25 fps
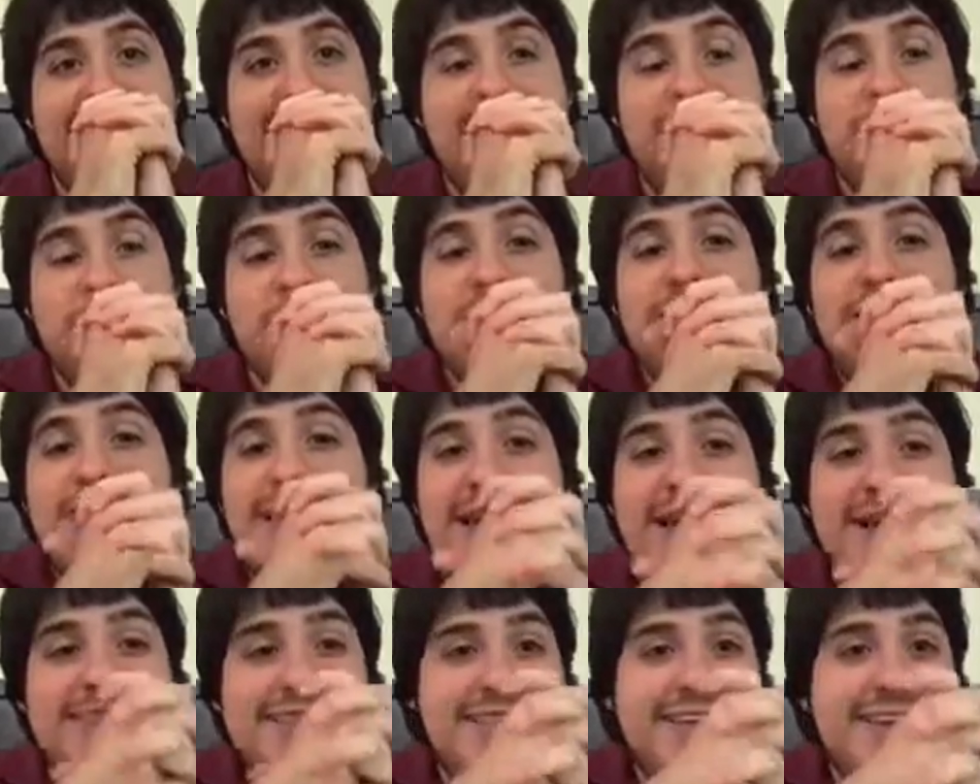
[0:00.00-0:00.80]
And I'm
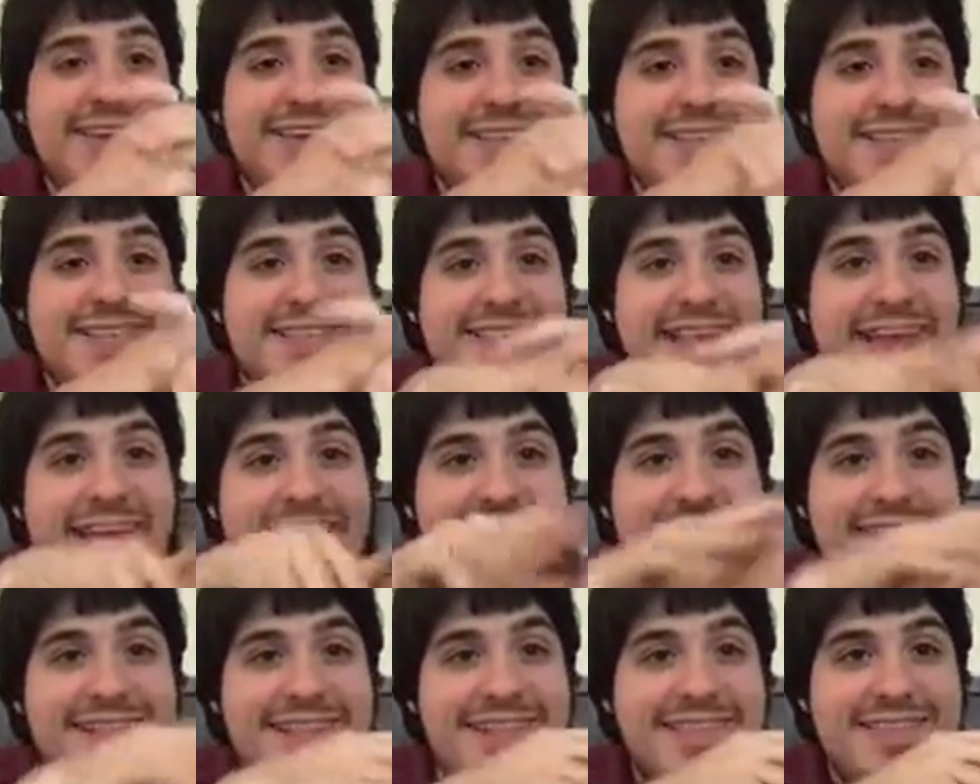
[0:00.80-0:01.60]
really actually
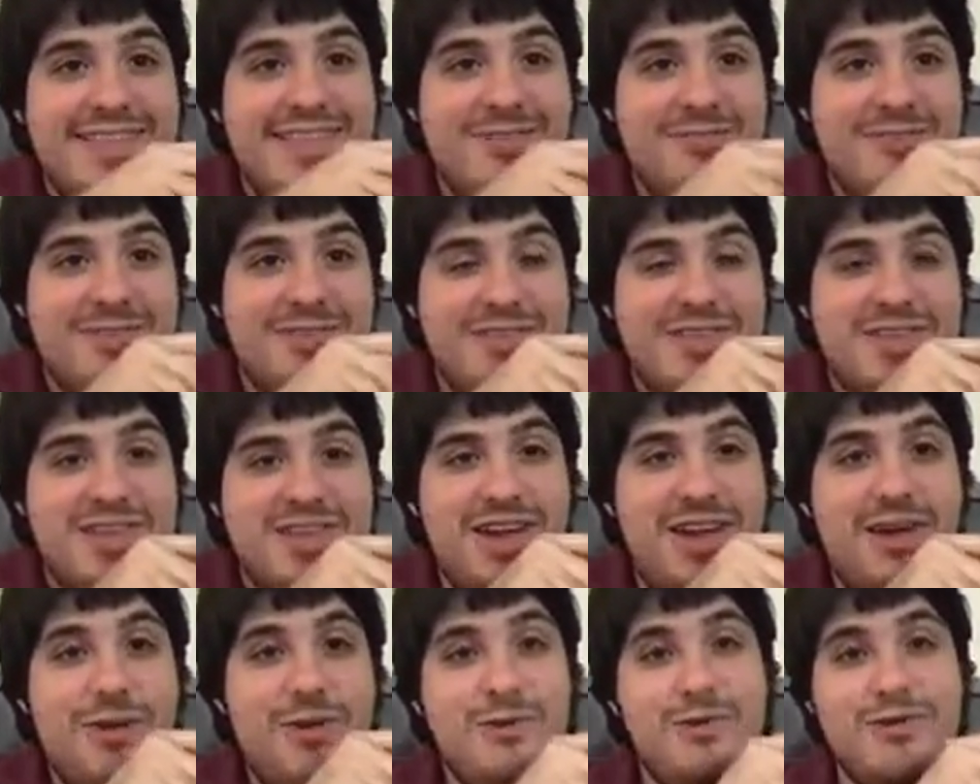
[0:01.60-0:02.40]
excited to see where
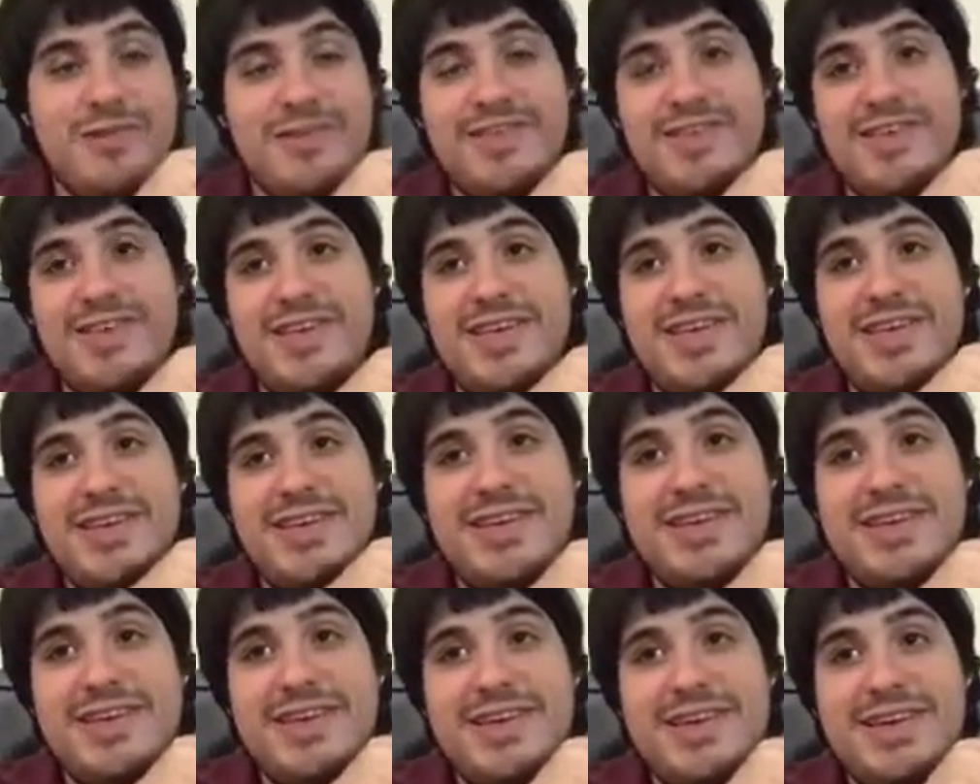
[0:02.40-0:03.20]
this goes.
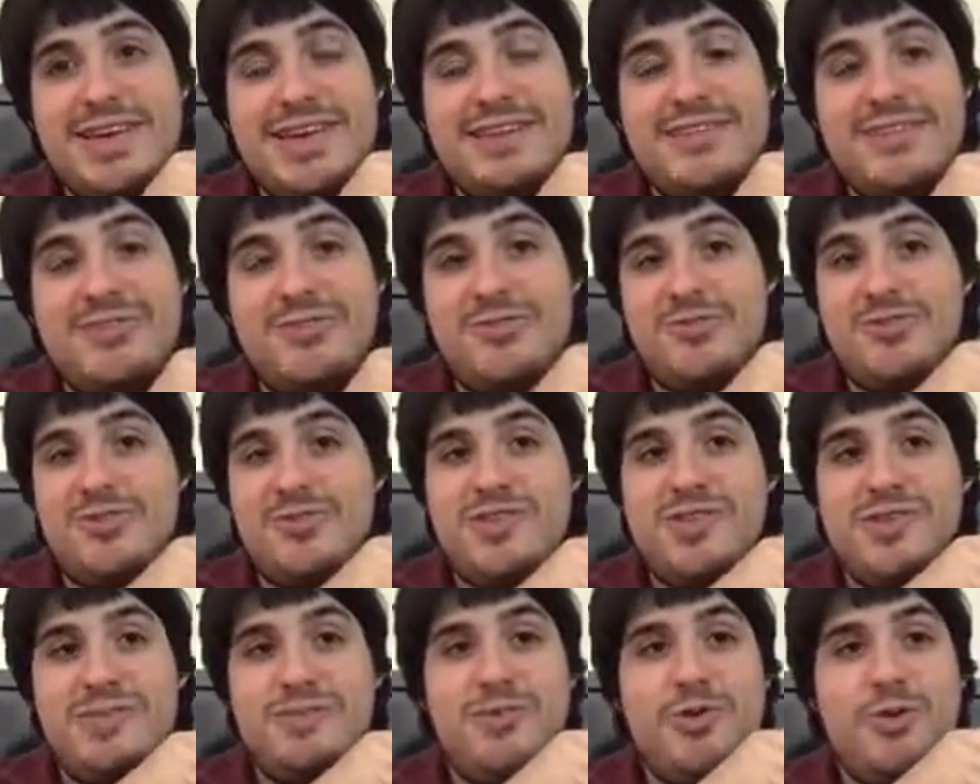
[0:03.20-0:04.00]
Because those
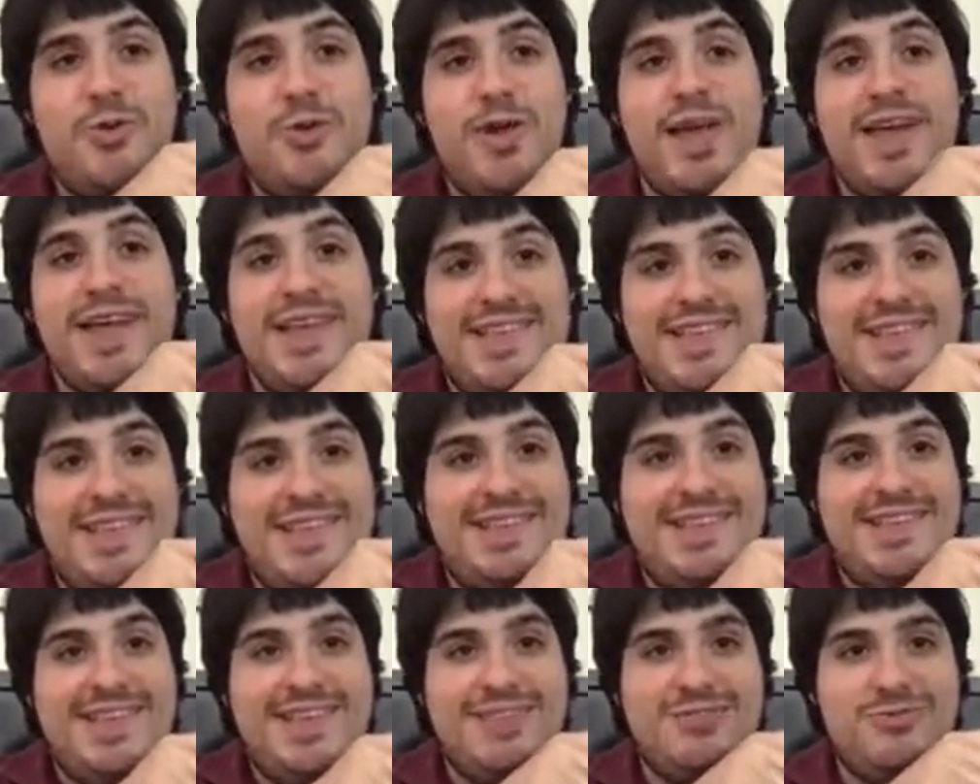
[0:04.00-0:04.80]
were some
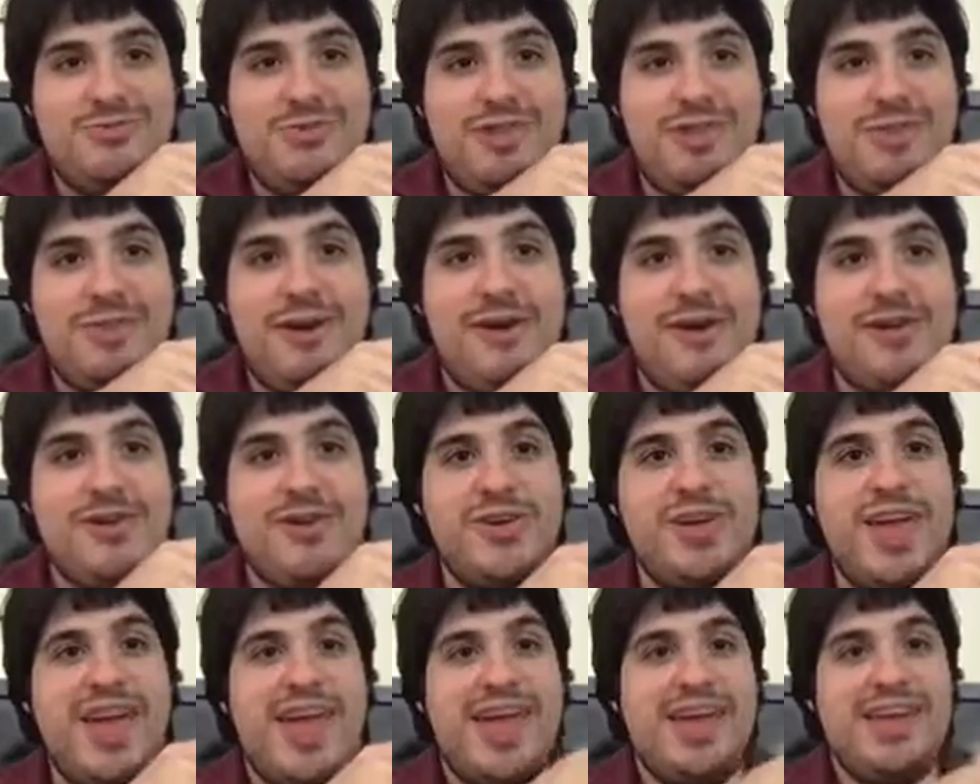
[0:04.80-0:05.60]
crazy scenes with him, how
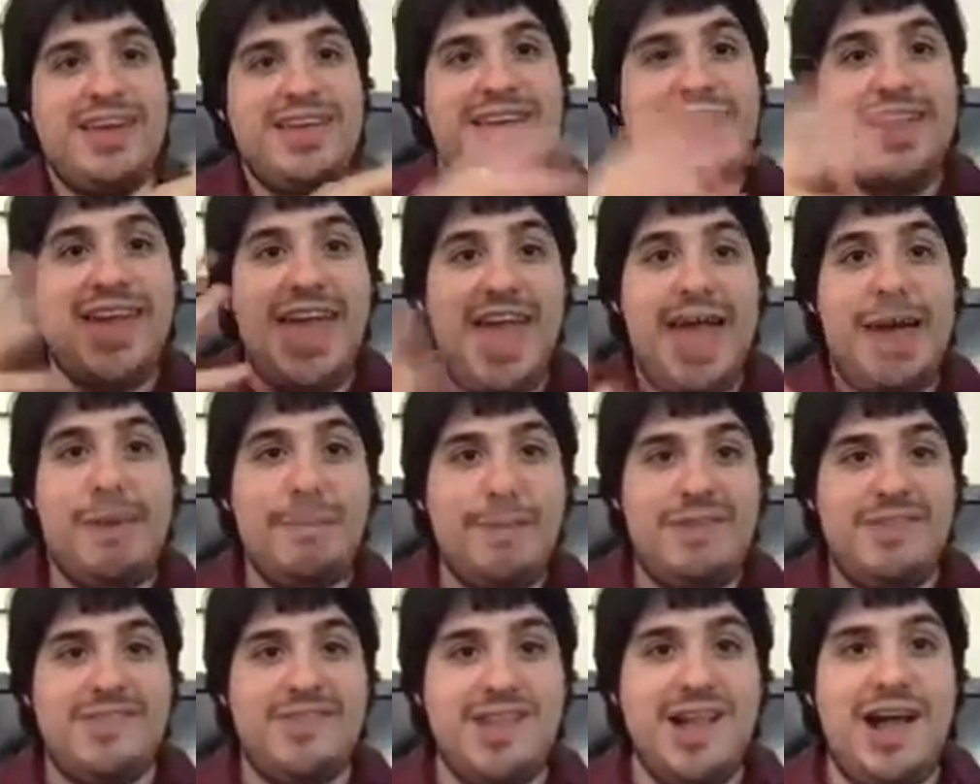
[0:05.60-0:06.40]
he
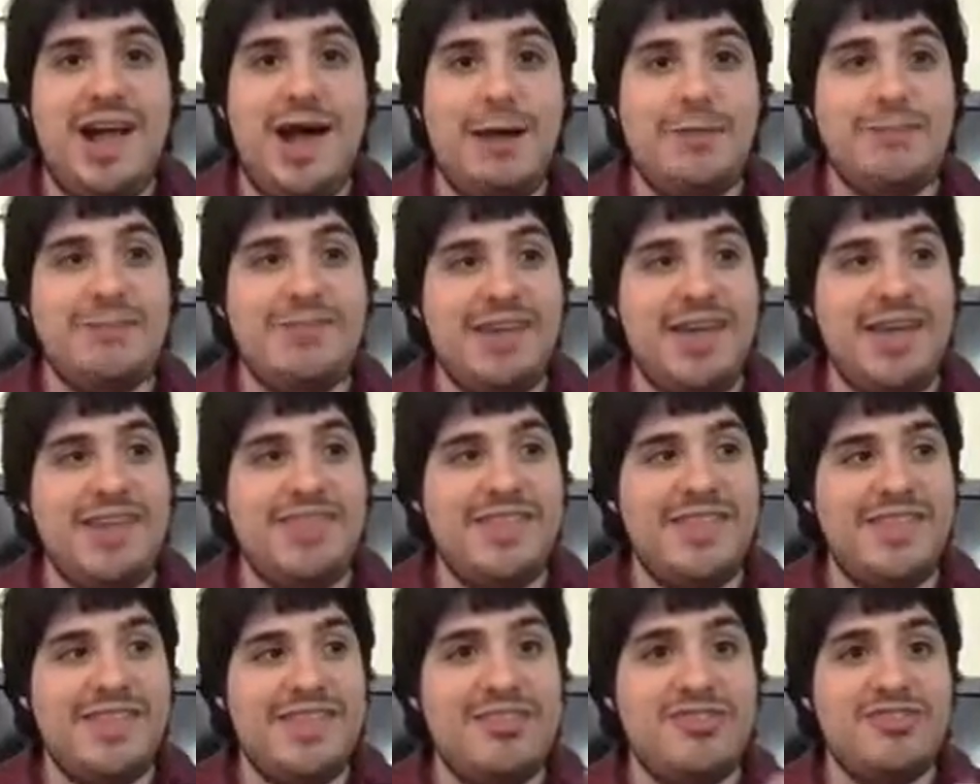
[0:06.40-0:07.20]
can't be stopped.
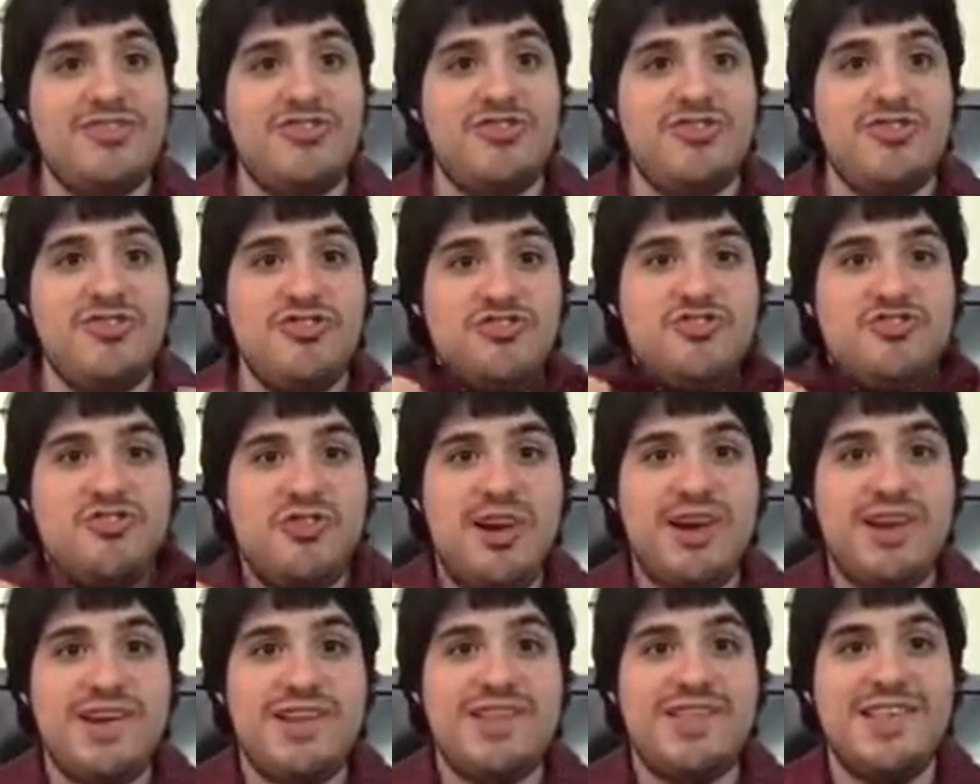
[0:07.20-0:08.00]
And then he just
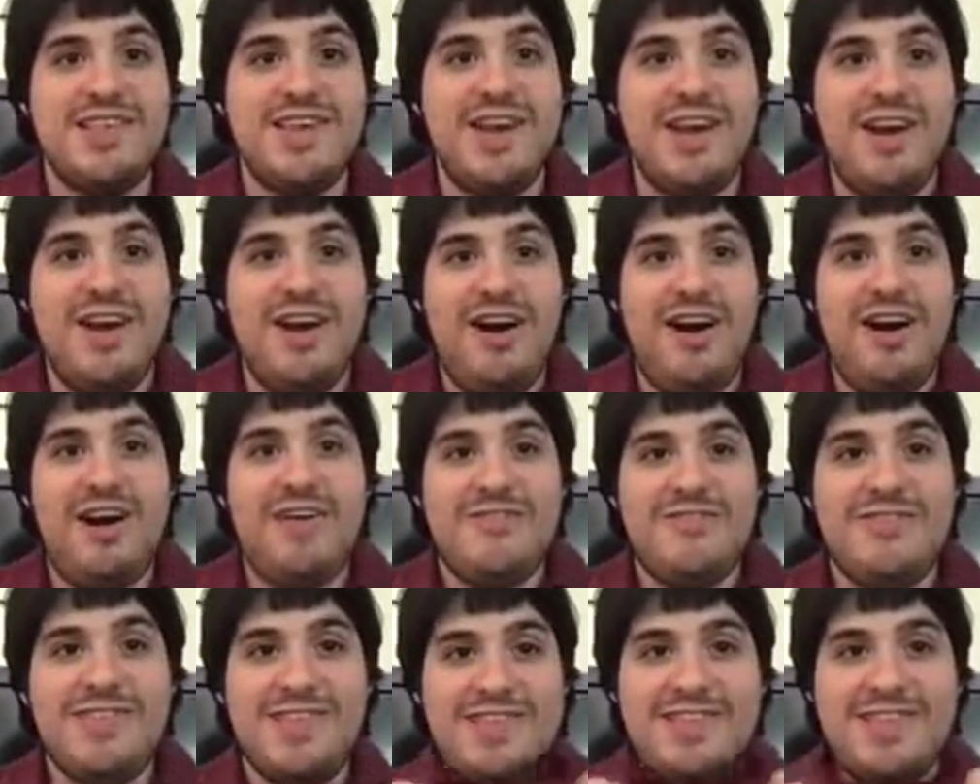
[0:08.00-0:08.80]
shrugs
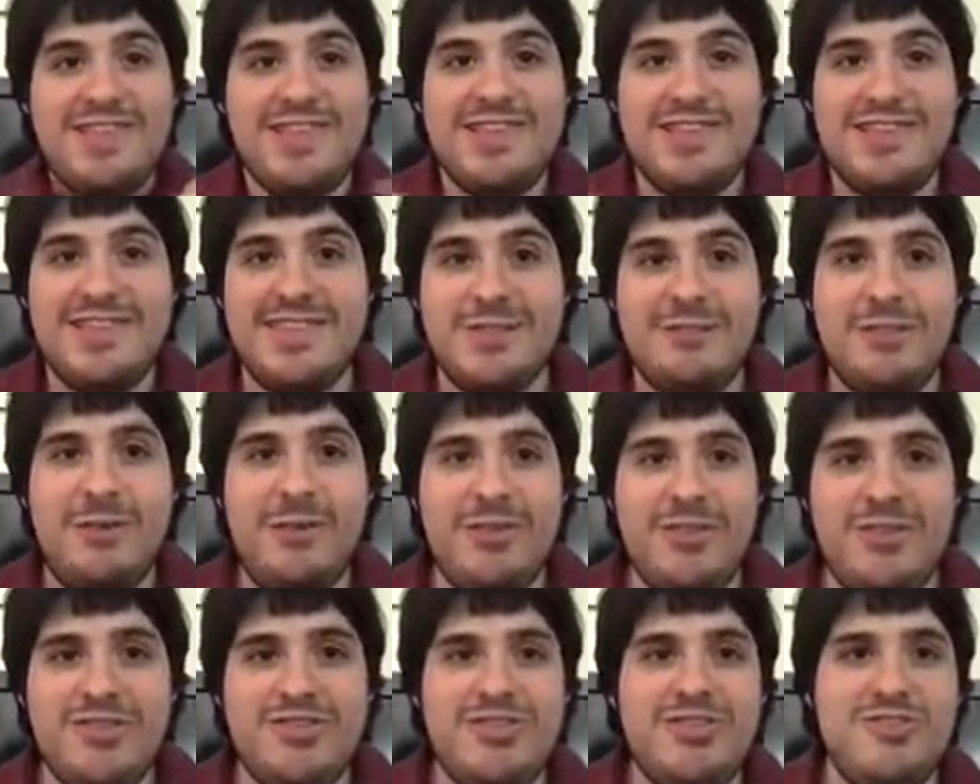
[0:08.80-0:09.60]
off, does this, and the
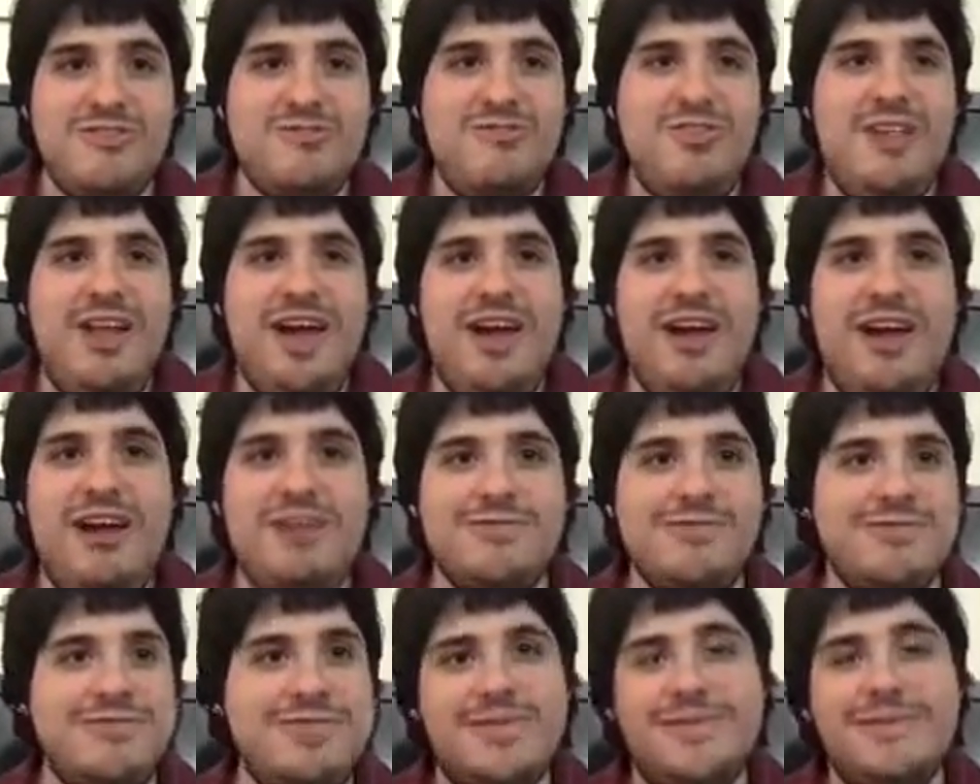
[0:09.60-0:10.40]
bullets just fly
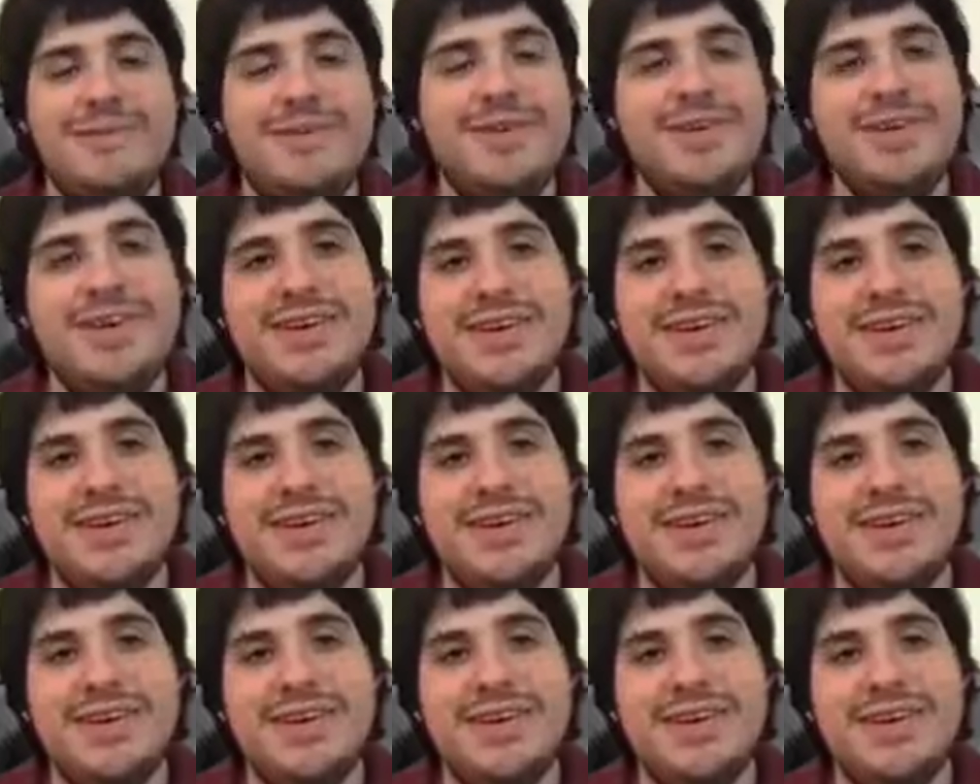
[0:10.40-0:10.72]
off of him.